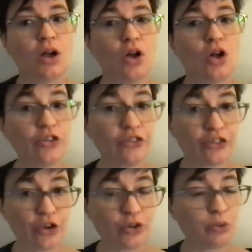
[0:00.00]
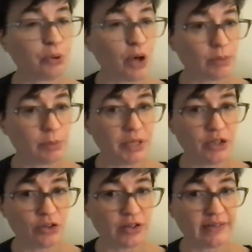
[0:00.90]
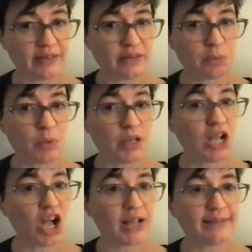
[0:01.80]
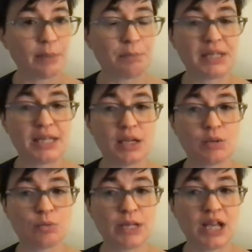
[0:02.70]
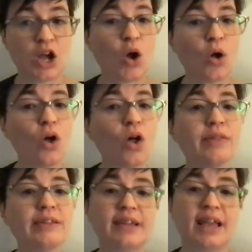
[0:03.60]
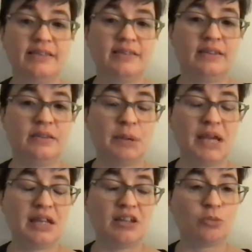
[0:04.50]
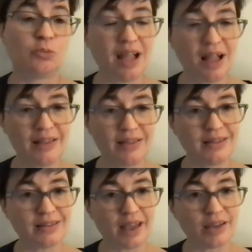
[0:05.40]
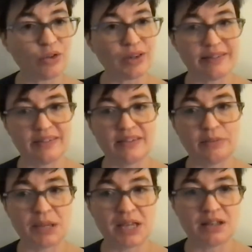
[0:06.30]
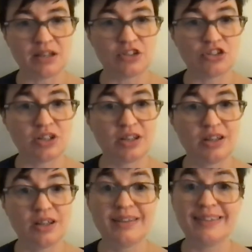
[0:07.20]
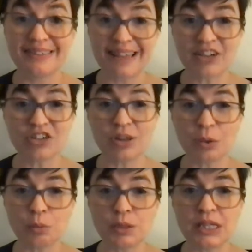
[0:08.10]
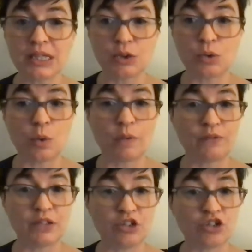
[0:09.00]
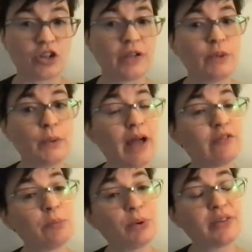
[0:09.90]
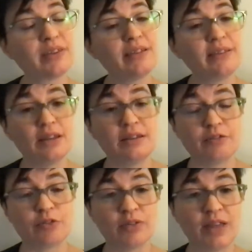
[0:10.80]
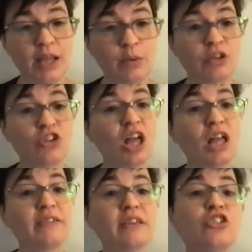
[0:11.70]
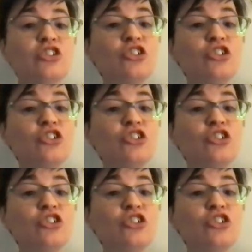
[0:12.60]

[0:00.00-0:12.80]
Also, you probably noticed that spoken content began reading all the text in Spanish because the title is in Spanish. This is actually a really cool feature if you have a book that is in a different language, such as a